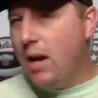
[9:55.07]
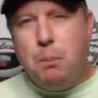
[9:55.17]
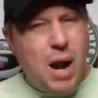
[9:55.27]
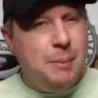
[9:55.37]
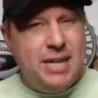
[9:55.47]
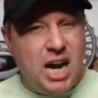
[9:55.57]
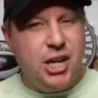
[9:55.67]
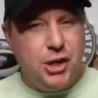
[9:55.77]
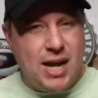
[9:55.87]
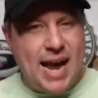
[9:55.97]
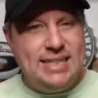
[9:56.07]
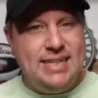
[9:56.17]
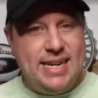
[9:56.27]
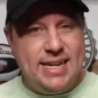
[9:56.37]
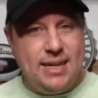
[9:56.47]
probably not a good
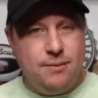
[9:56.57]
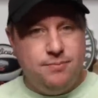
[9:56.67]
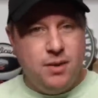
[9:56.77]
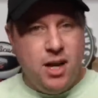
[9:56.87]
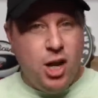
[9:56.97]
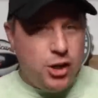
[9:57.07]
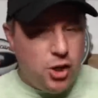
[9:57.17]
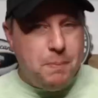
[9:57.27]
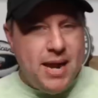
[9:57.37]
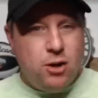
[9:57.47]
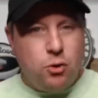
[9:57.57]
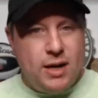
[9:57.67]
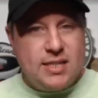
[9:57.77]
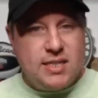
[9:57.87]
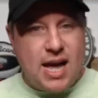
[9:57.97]
idea. You're being
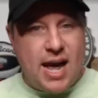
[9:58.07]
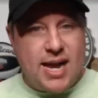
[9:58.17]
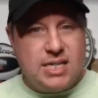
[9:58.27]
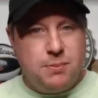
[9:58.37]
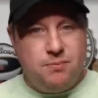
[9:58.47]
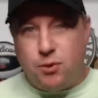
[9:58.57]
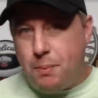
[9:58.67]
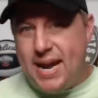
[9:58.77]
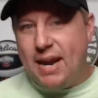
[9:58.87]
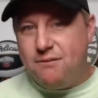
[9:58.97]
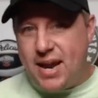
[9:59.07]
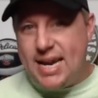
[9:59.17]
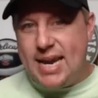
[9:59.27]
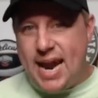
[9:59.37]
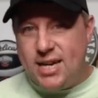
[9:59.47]
criticized for being a
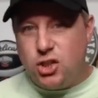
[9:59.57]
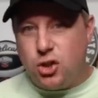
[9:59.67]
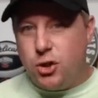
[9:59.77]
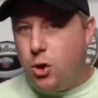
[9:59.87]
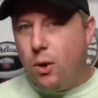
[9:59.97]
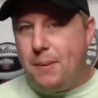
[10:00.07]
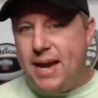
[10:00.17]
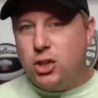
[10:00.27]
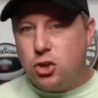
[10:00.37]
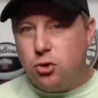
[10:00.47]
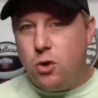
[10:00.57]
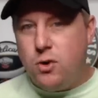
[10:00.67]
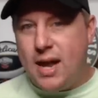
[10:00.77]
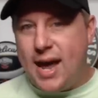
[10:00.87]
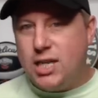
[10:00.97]
fake gangster. You are being
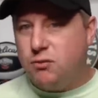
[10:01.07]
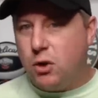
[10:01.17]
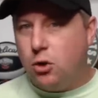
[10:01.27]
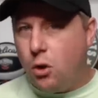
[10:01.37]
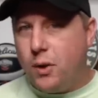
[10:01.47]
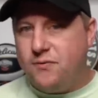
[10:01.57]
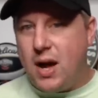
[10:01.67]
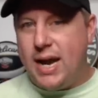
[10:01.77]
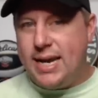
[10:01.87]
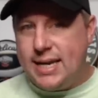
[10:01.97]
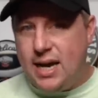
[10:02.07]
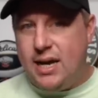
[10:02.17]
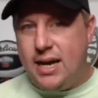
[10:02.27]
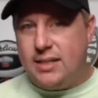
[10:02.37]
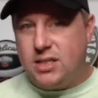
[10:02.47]
scrutinized for glorifying
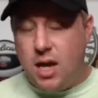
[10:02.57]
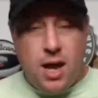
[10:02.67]
guns.